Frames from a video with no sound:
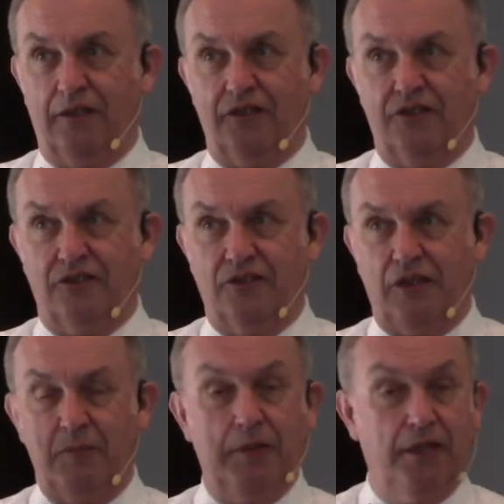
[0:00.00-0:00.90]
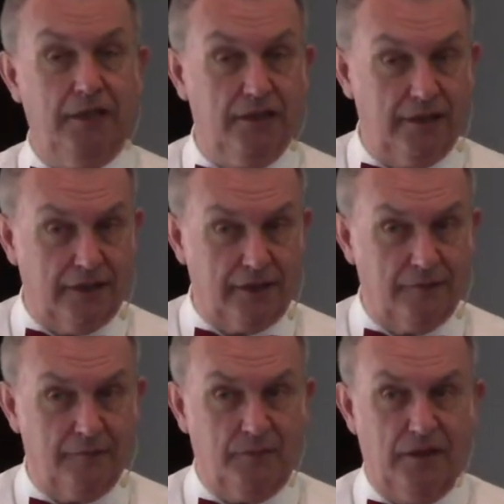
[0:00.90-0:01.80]
is
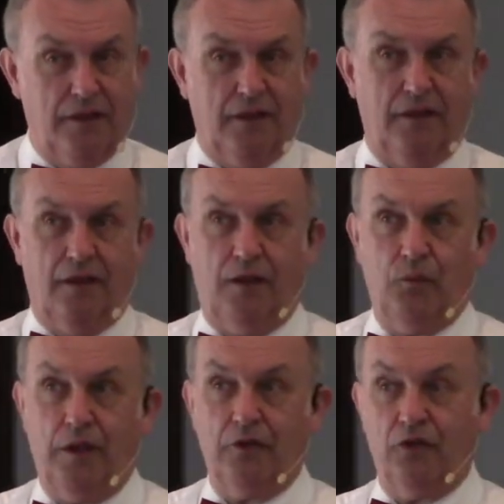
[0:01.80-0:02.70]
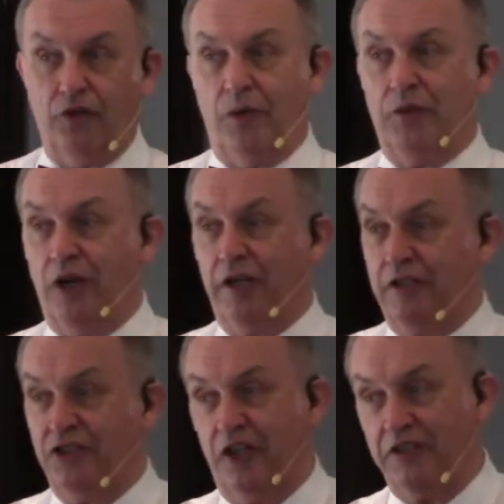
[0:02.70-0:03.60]
appealing, whether or not we
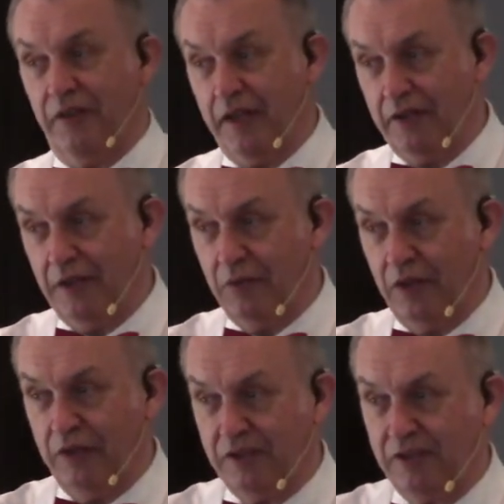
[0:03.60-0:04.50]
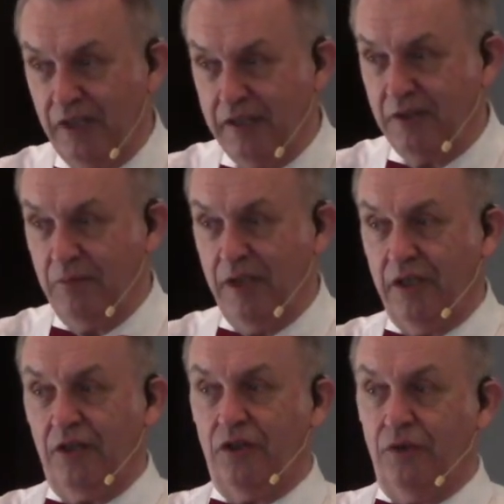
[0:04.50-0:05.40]
are in charge of anything. There is a sense of
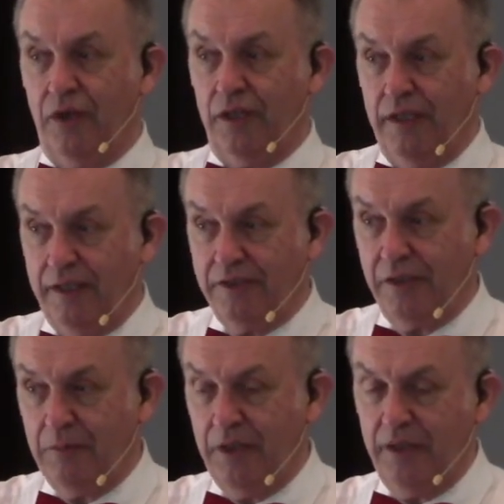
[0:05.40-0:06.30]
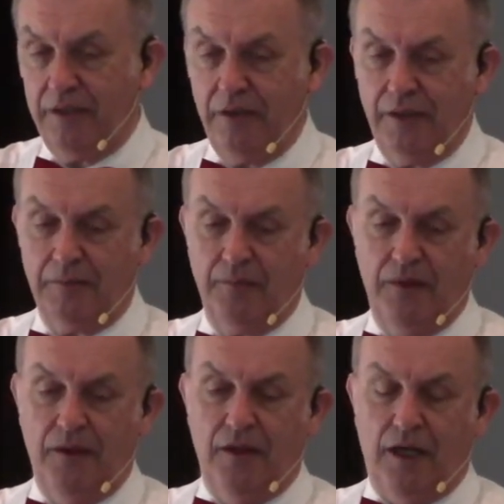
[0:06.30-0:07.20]
being in authority is an appealing thing.
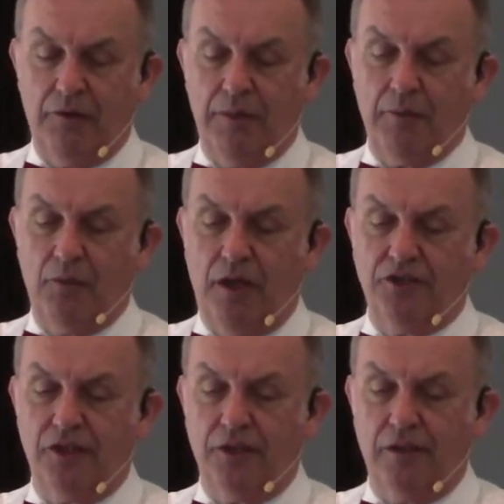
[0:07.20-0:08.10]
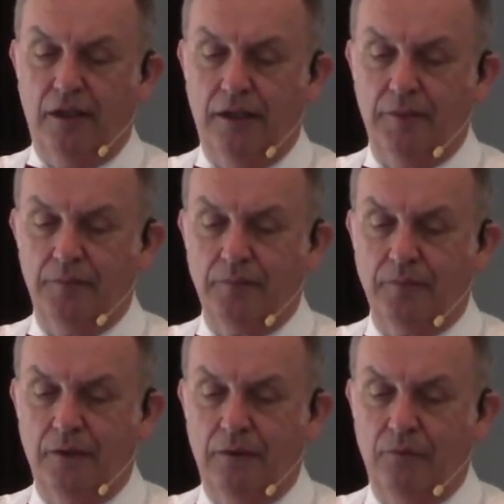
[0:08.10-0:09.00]
I remember watching
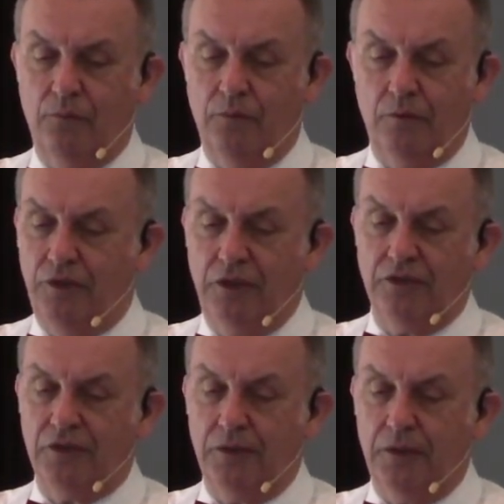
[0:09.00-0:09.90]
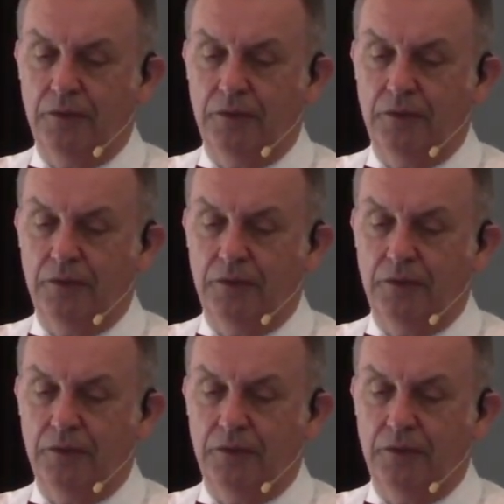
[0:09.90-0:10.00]
years